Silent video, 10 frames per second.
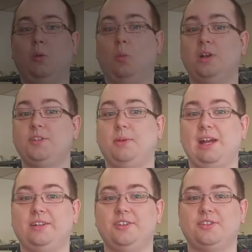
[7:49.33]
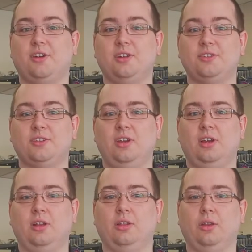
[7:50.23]
Once practice starts,
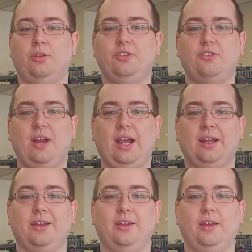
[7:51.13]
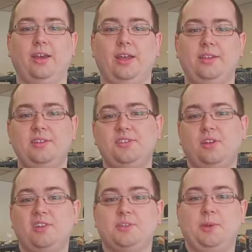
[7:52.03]
learn the track, and then
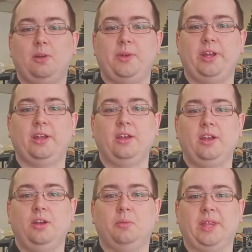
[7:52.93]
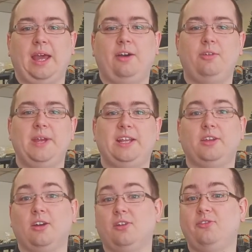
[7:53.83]
start experimenting with how to make the
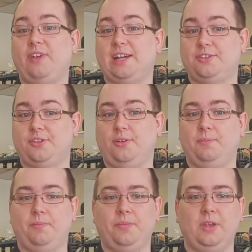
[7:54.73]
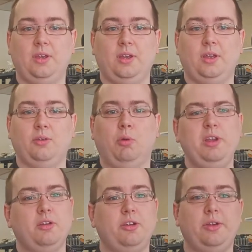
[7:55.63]
cart faster. If
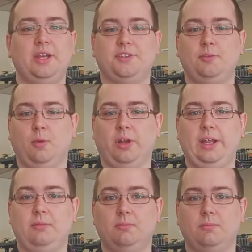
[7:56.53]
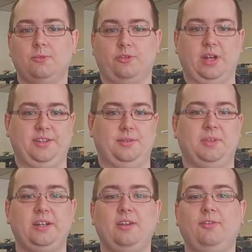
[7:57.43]
what you're doing isn't working, try
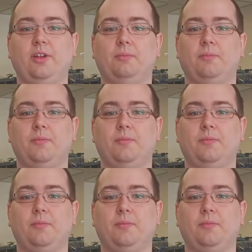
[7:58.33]
something different.